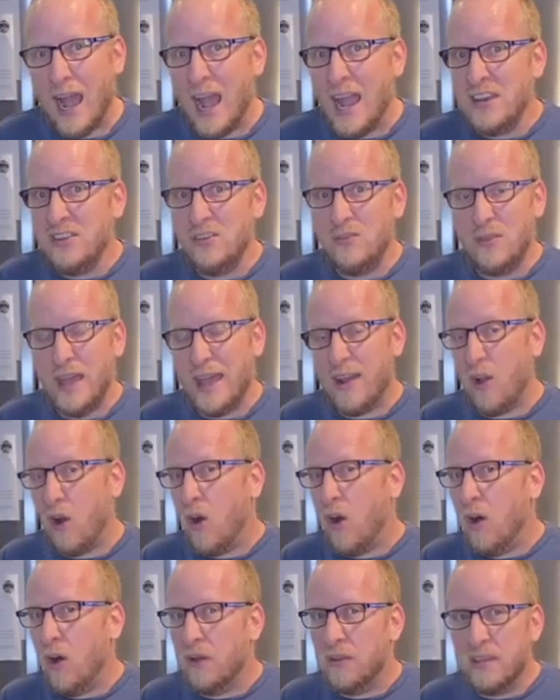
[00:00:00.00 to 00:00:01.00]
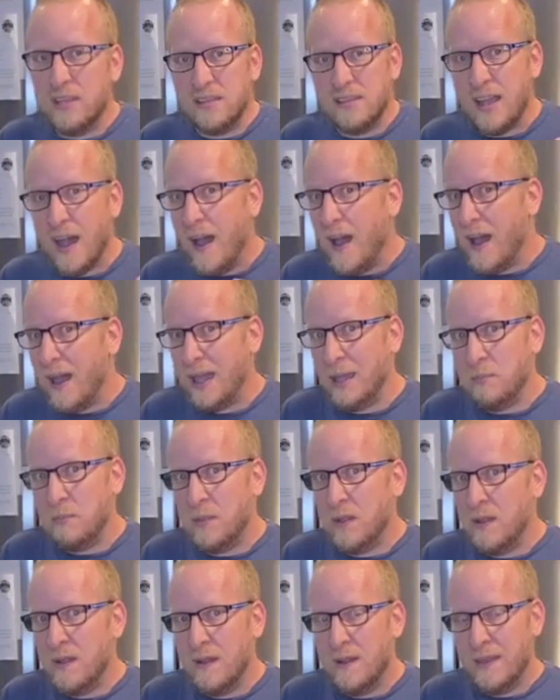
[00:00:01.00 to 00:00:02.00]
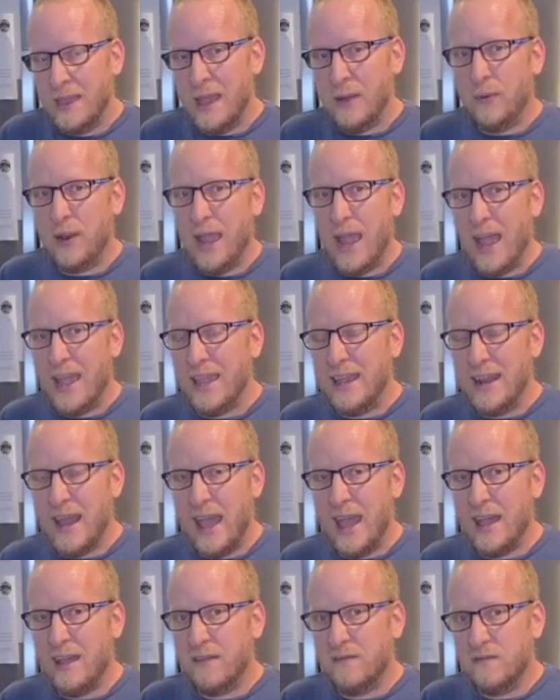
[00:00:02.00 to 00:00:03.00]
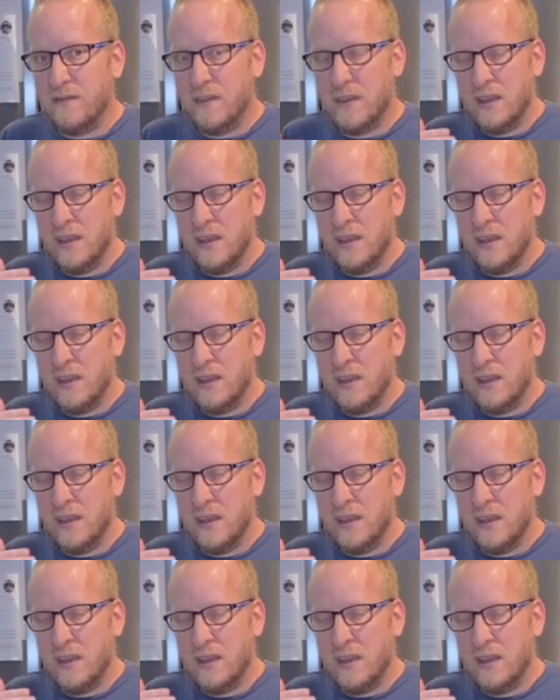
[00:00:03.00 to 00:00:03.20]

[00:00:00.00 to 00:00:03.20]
I do that all the time. That way I could have